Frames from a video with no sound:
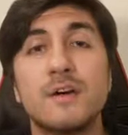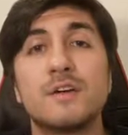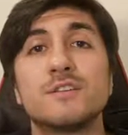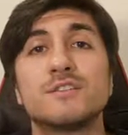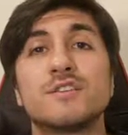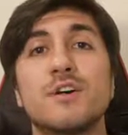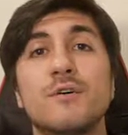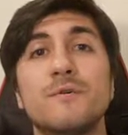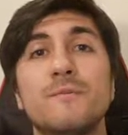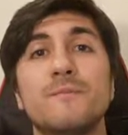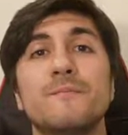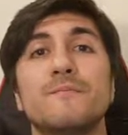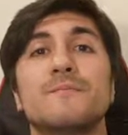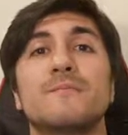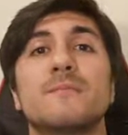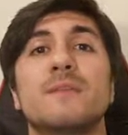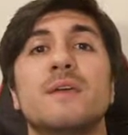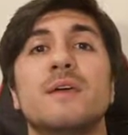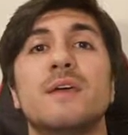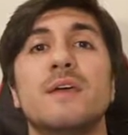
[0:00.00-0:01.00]
So
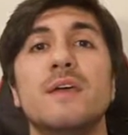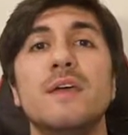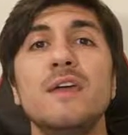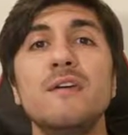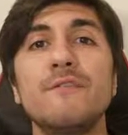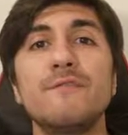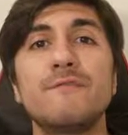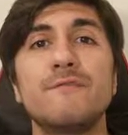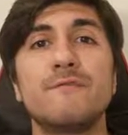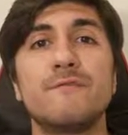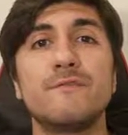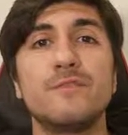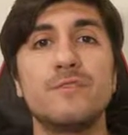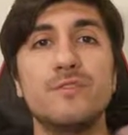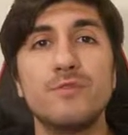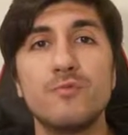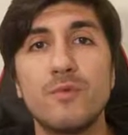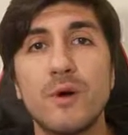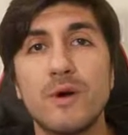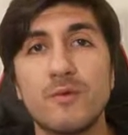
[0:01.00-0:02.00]
if
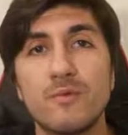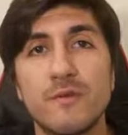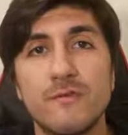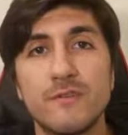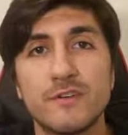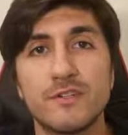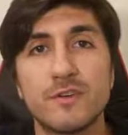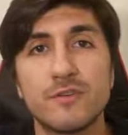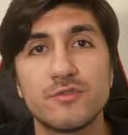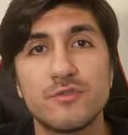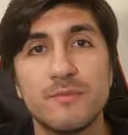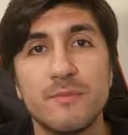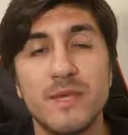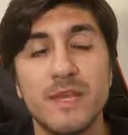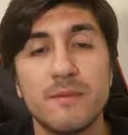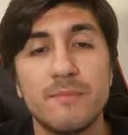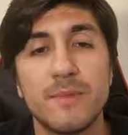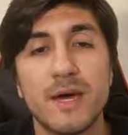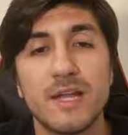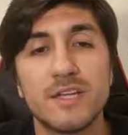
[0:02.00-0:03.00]
you work with a social
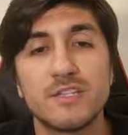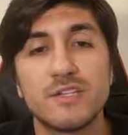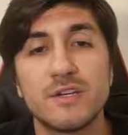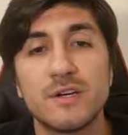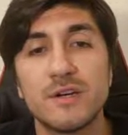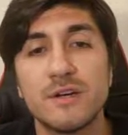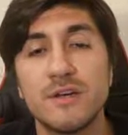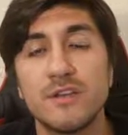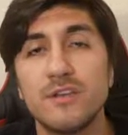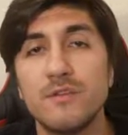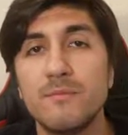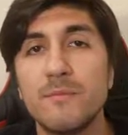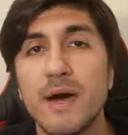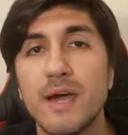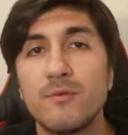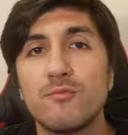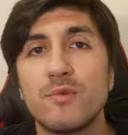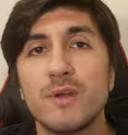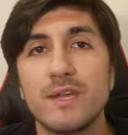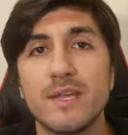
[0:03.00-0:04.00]
media manager, you
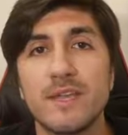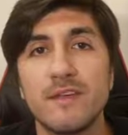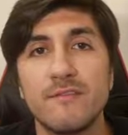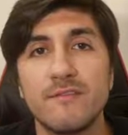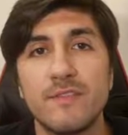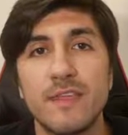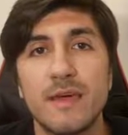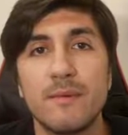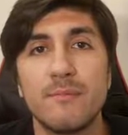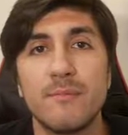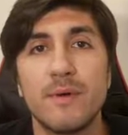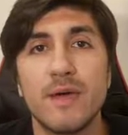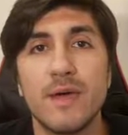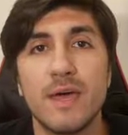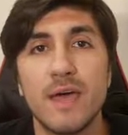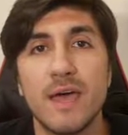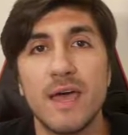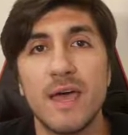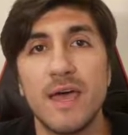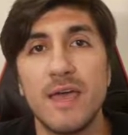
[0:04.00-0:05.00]
might want to give them
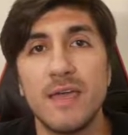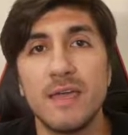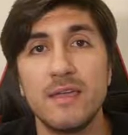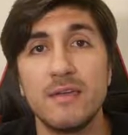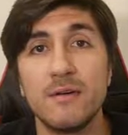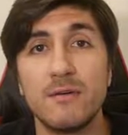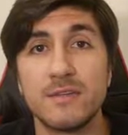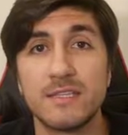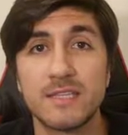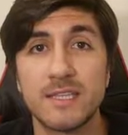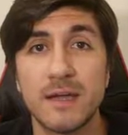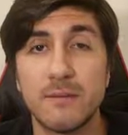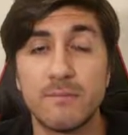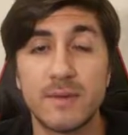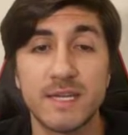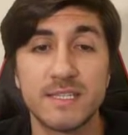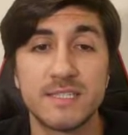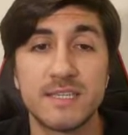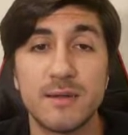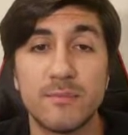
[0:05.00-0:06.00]
a
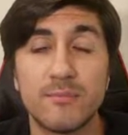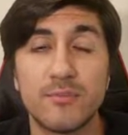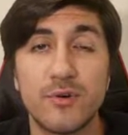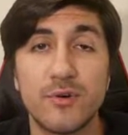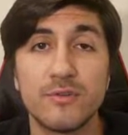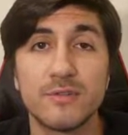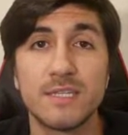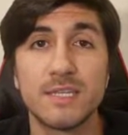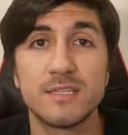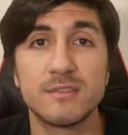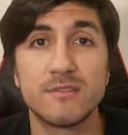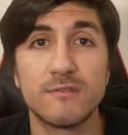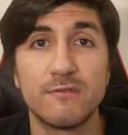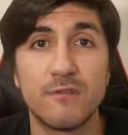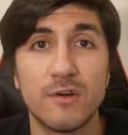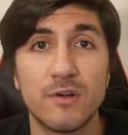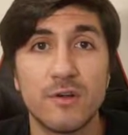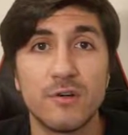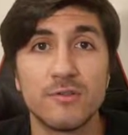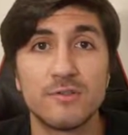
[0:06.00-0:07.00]
step-by-step process to
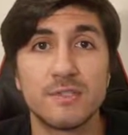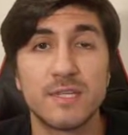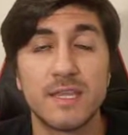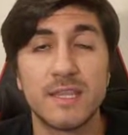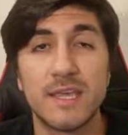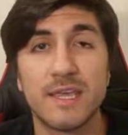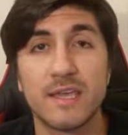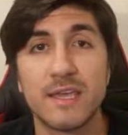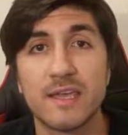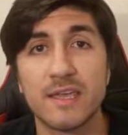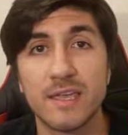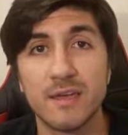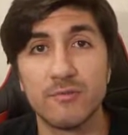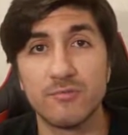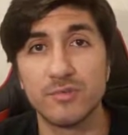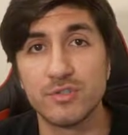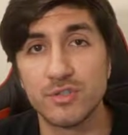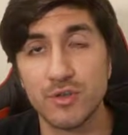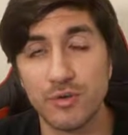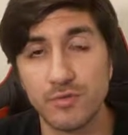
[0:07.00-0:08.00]
follow so they can get
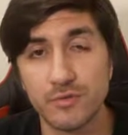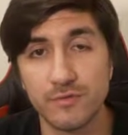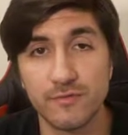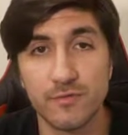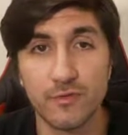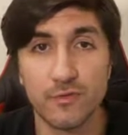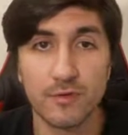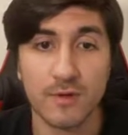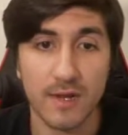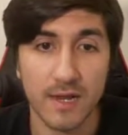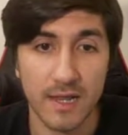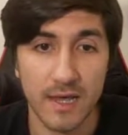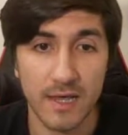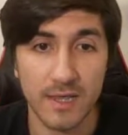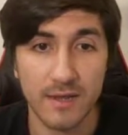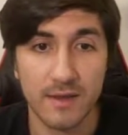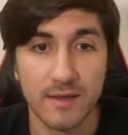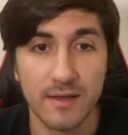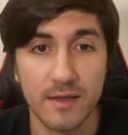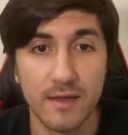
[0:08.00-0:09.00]
results for a
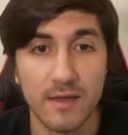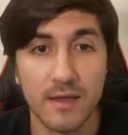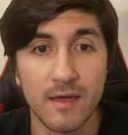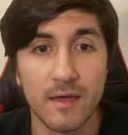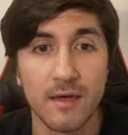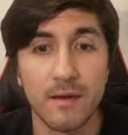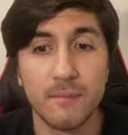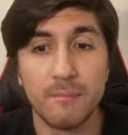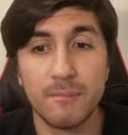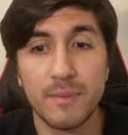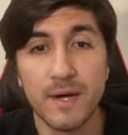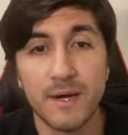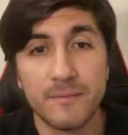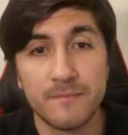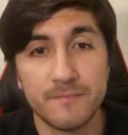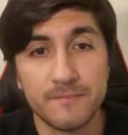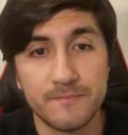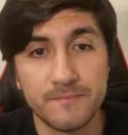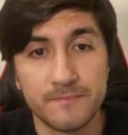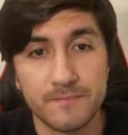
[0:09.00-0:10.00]
client.
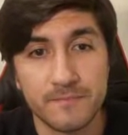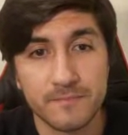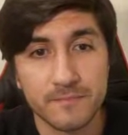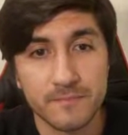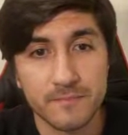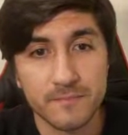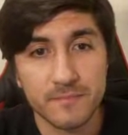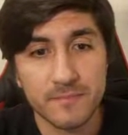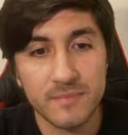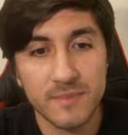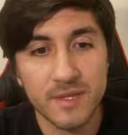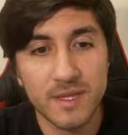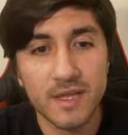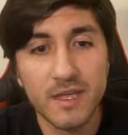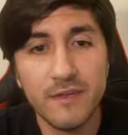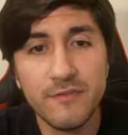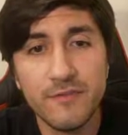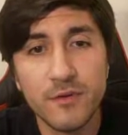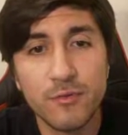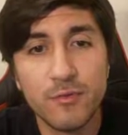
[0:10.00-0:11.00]
But
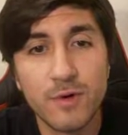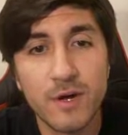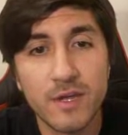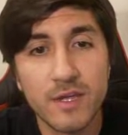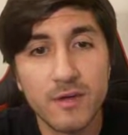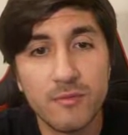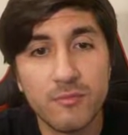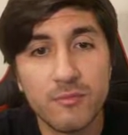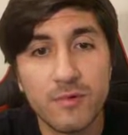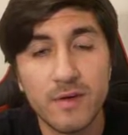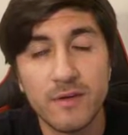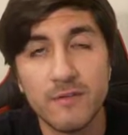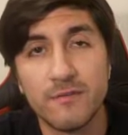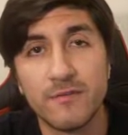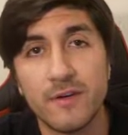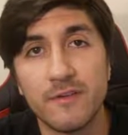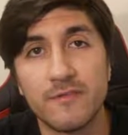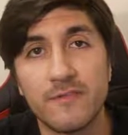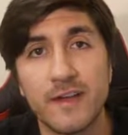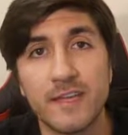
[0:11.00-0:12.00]
if you're working
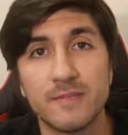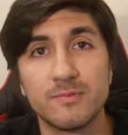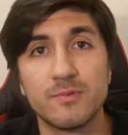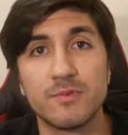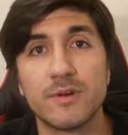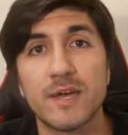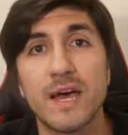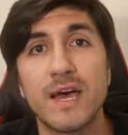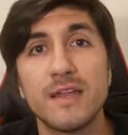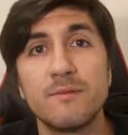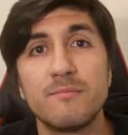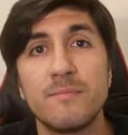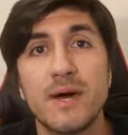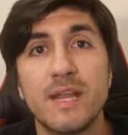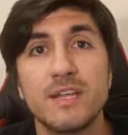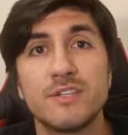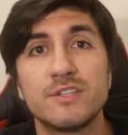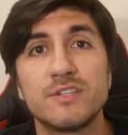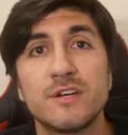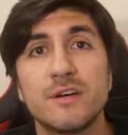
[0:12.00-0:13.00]
with a Facebook ad
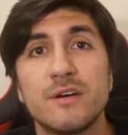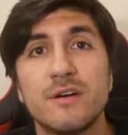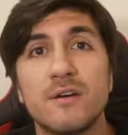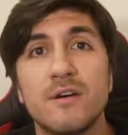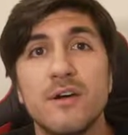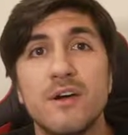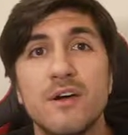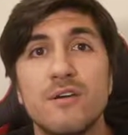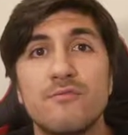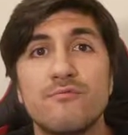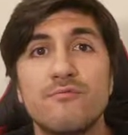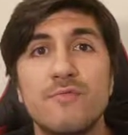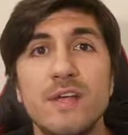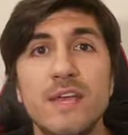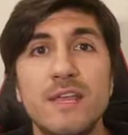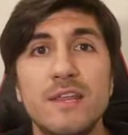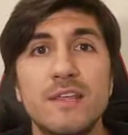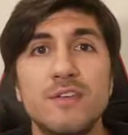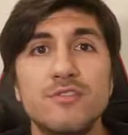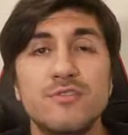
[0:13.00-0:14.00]
manager,
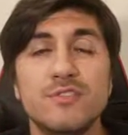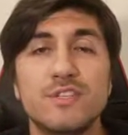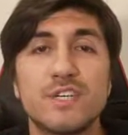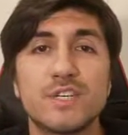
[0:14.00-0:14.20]
really you